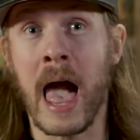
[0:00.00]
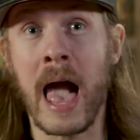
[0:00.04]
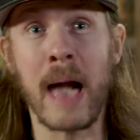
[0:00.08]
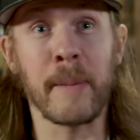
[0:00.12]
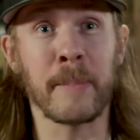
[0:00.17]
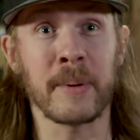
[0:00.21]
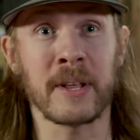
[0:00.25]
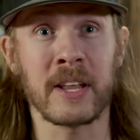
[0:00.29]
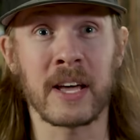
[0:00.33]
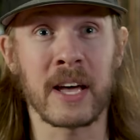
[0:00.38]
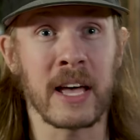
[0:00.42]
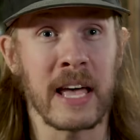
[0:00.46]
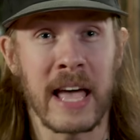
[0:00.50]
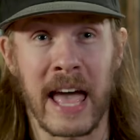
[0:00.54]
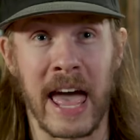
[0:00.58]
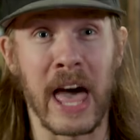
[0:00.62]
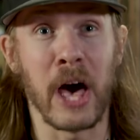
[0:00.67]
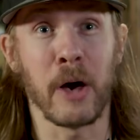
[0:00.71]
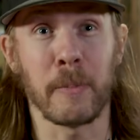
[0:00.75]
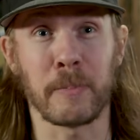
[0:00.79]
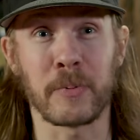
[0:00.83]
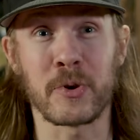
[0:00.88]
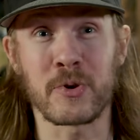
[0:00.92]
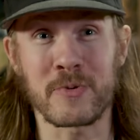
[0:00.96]
happy to
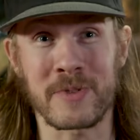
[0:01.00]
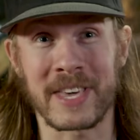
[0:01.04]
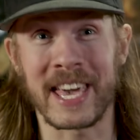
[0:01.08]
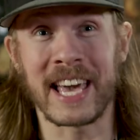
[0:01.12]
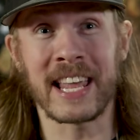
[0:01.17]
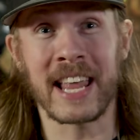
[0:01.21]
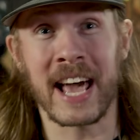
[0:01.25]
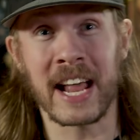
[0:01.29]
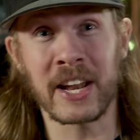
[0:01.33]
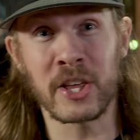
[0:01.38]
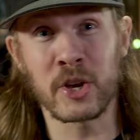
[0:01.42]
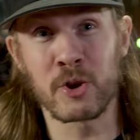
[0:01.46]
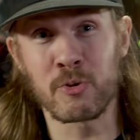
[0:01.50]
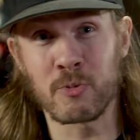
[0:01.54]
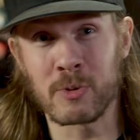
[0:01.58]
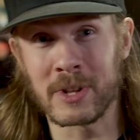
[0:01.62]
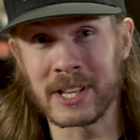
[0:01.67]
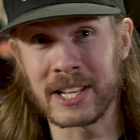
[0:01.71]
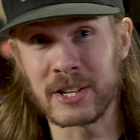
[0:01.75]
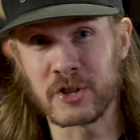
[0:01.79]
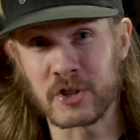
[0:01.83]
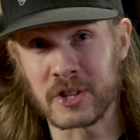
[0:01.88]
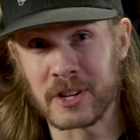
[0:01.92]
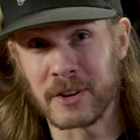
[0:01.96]
help you get out of your
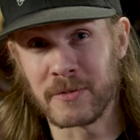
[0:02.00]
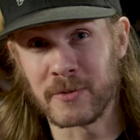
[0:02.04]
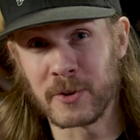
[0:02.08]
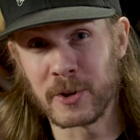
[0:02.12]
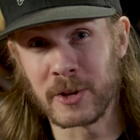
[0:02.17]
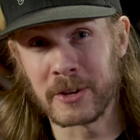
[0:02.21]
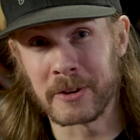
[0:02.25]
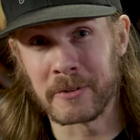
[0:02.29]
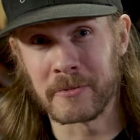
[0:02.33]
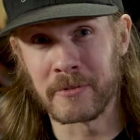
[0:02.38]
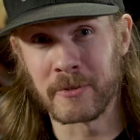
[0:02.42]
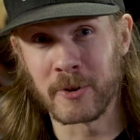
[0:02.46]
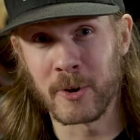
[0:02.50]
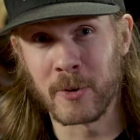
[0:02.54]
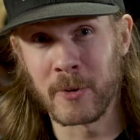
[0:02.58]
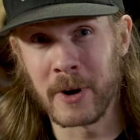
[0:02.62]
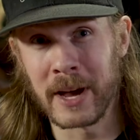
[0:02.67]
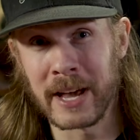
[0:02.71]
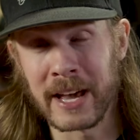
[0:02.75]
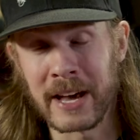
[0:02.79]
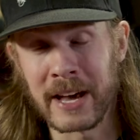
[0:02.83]
religion if you're looking for a way.